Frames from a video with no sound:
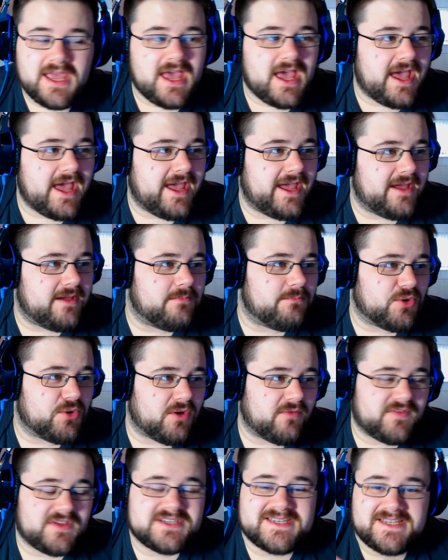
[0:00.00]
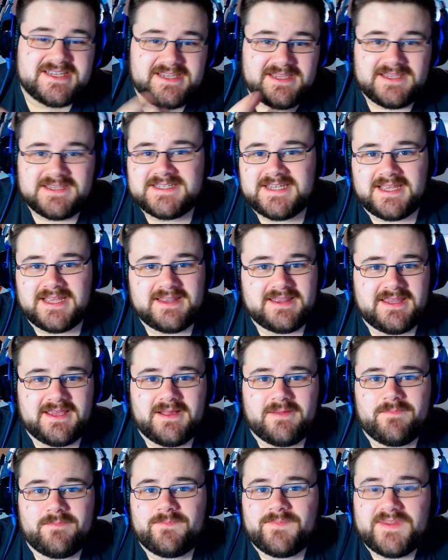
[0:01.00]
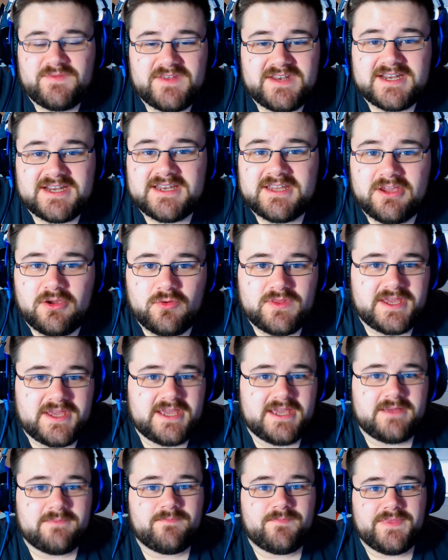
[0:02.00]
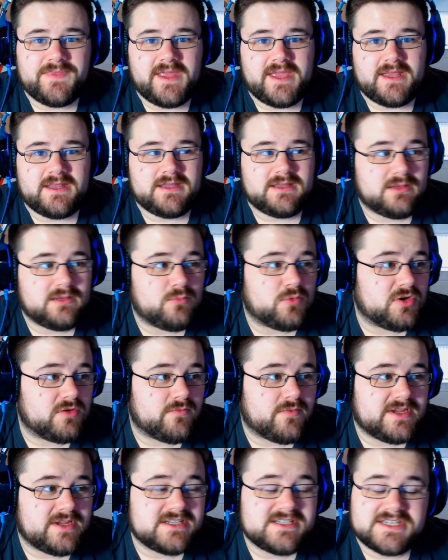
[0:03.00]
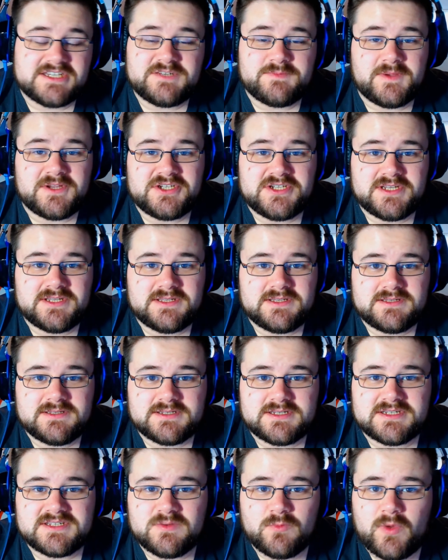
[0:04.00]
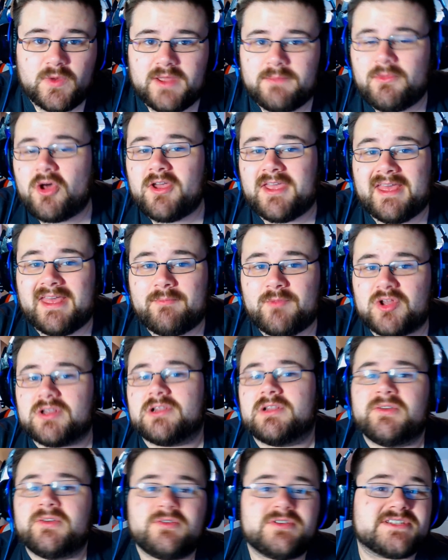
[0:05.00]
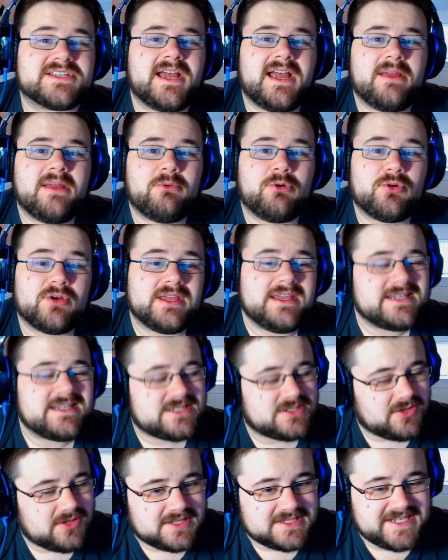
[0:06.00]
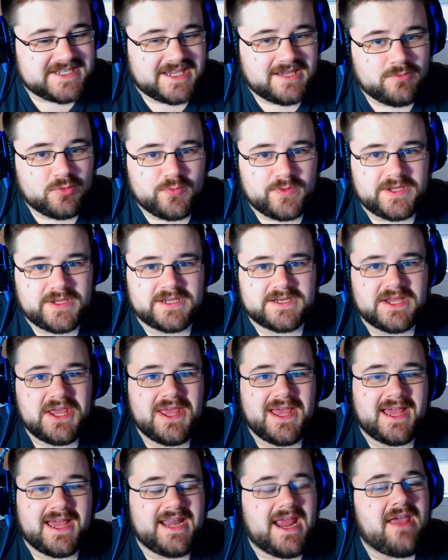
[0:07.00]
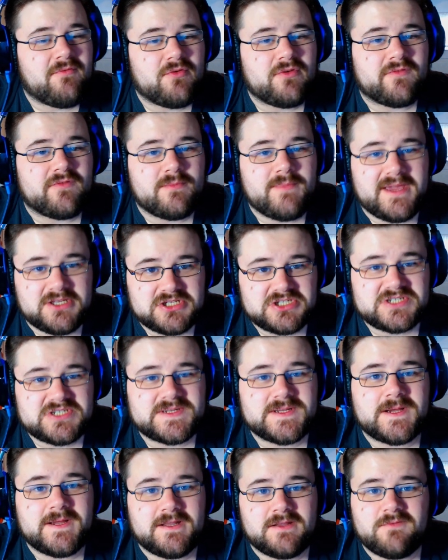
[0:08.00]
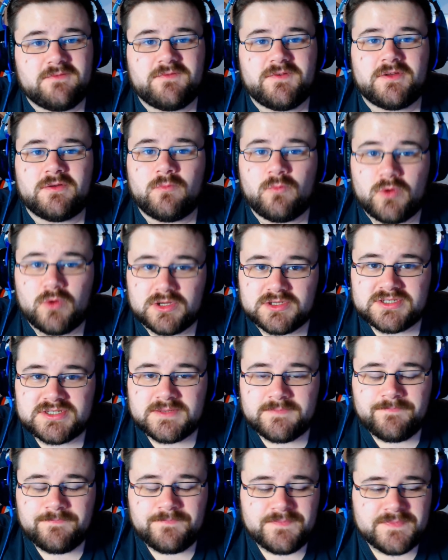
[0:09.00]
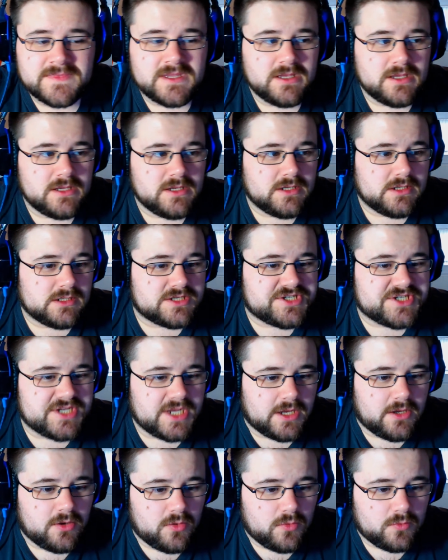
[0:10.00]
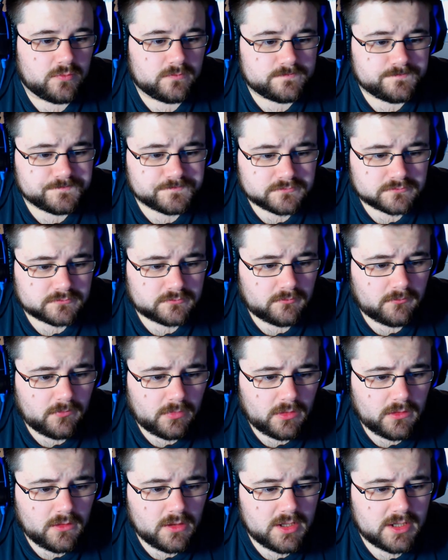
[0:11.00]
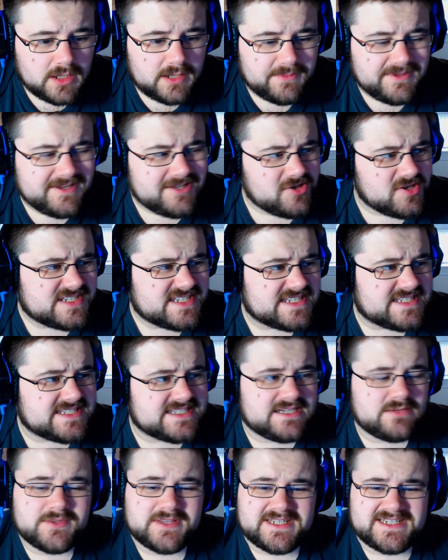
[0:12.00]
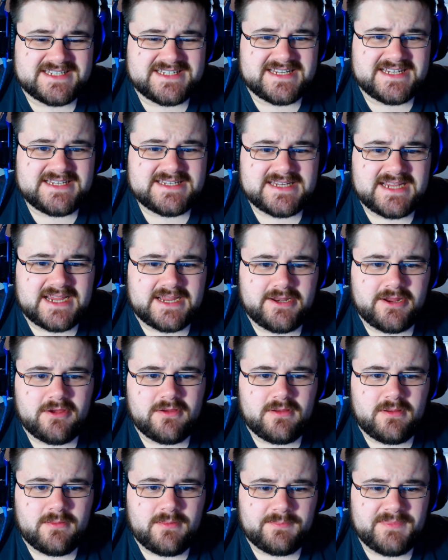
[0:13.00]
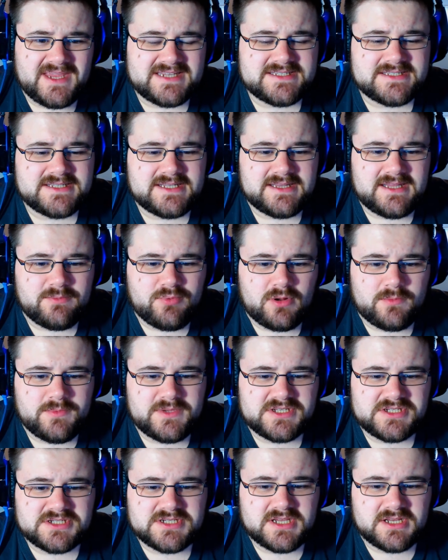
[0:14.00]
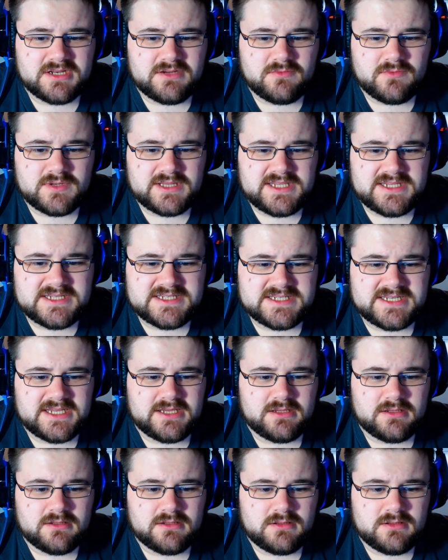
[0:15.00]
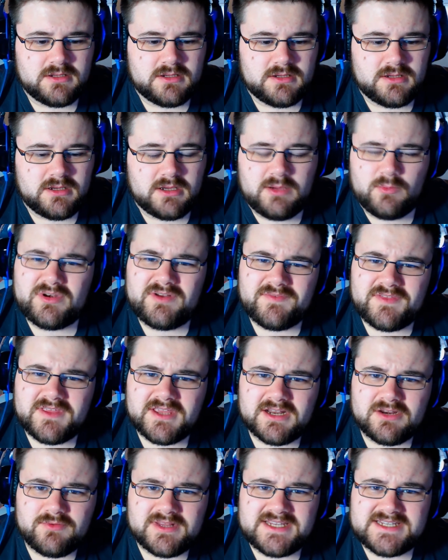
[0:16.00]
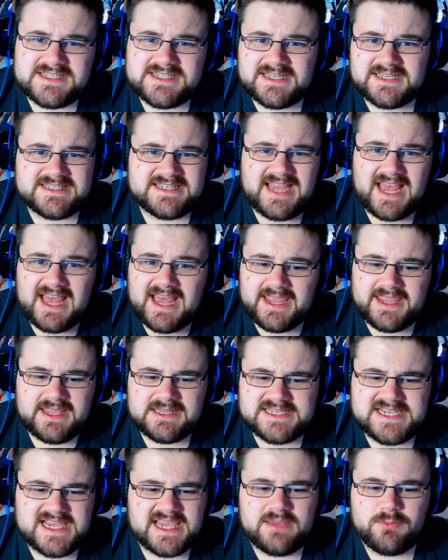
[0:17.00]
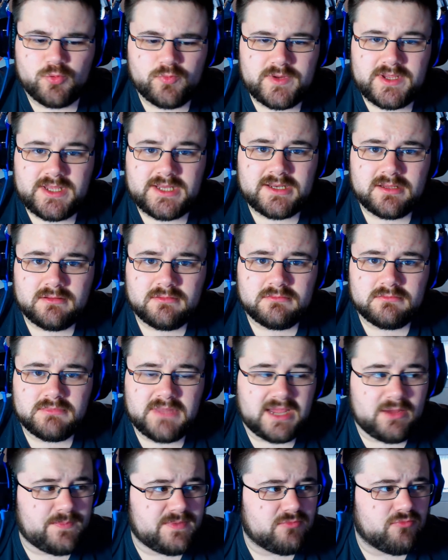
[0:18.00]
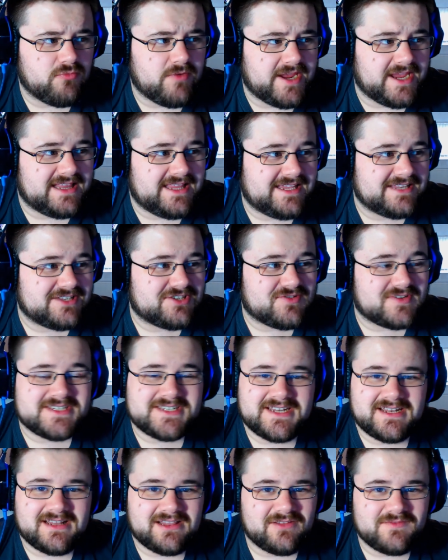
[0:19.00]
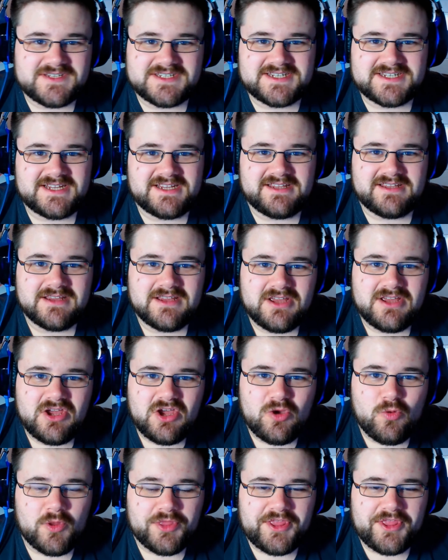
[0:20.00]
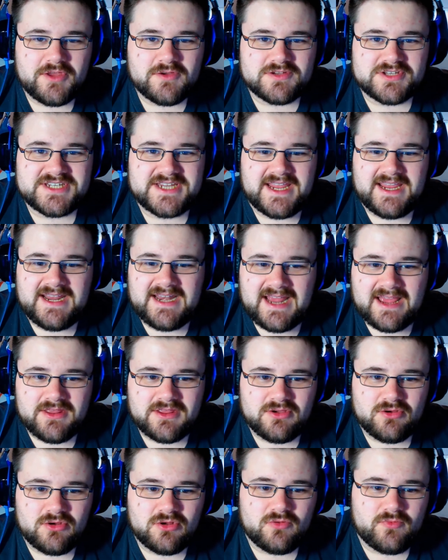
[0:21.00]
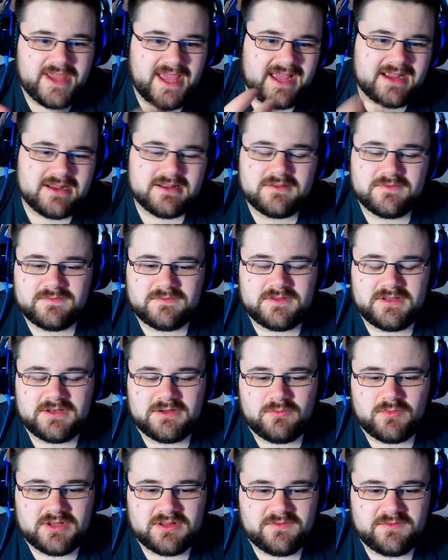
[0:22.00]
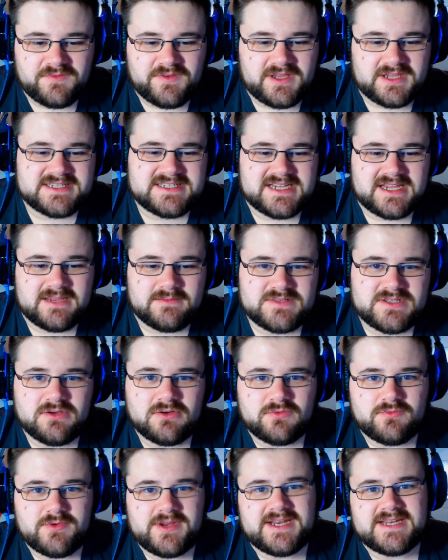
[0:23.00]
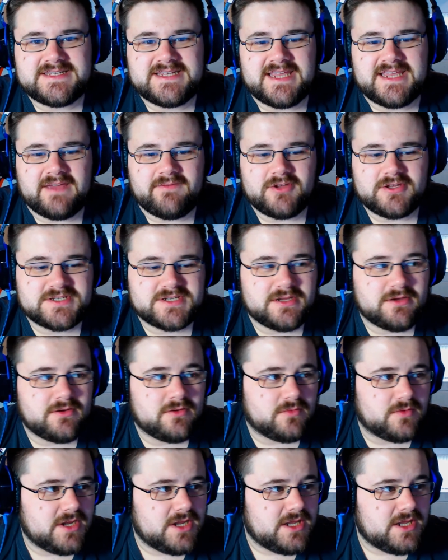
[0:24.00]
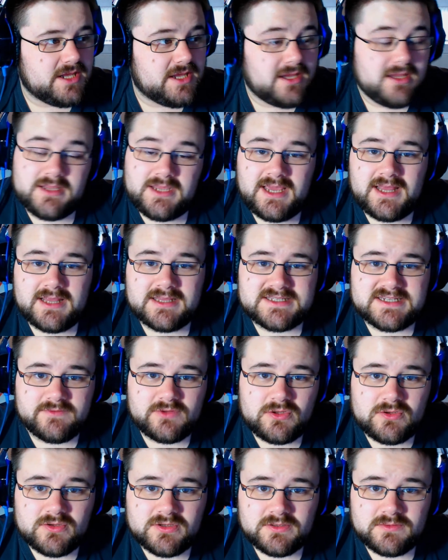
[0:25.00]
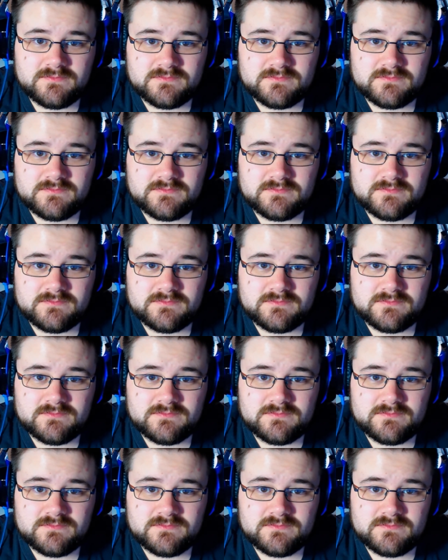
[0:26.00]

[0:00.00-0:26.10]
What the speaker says: But obviously he said that if he didn't go there, then there would have raised suspicions as to why Mark Hamill, Luke Skywalker, is not at the table read and every other major star in the film was. So I'm interested to see what this is. I'm guessing that they're probably just going to release it. I wonder if they're going to release the entire table read. That would be really interesting. I'd love to see what they all say and how they all react, you know, one of the first times they all read it together. So, yeah, let's have a look.